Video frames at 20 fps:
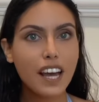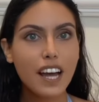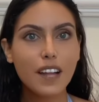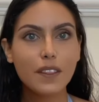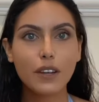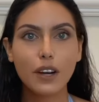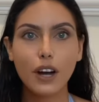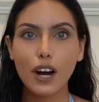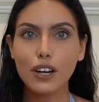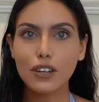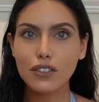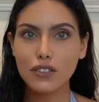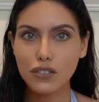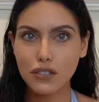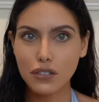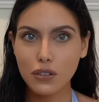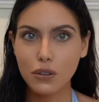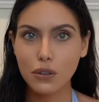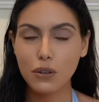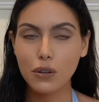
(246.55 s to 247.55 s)
There are
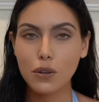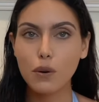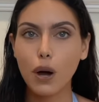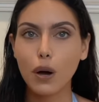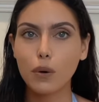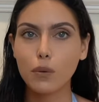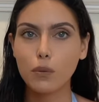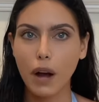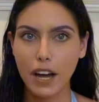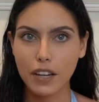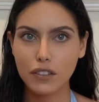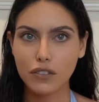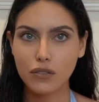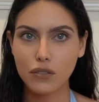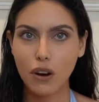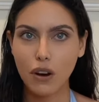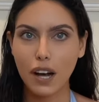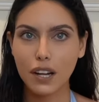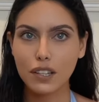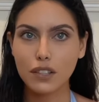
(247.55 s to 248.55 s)
two
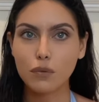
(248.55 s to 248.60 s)
restaurants,